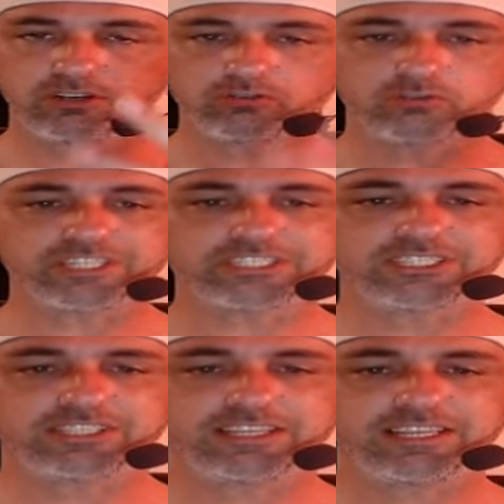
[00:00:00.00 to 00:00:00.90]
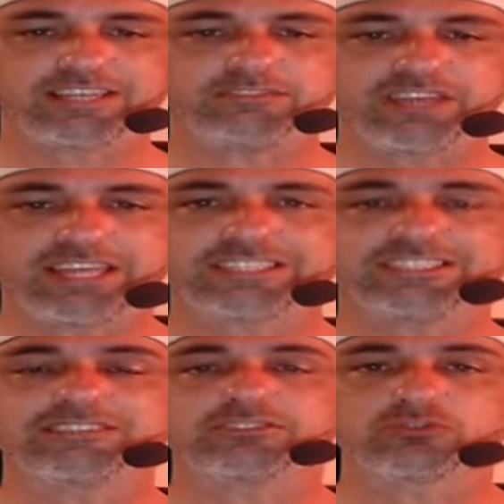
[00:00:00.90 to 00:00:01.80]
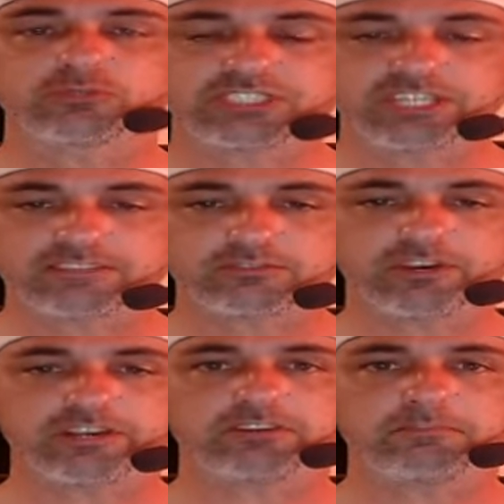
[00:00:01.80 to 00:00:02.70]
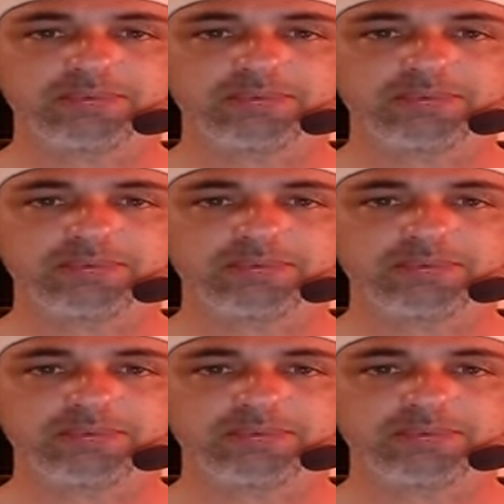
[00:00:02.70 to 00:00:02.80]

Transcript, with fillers: reach advantage. He's a switch dance fighter.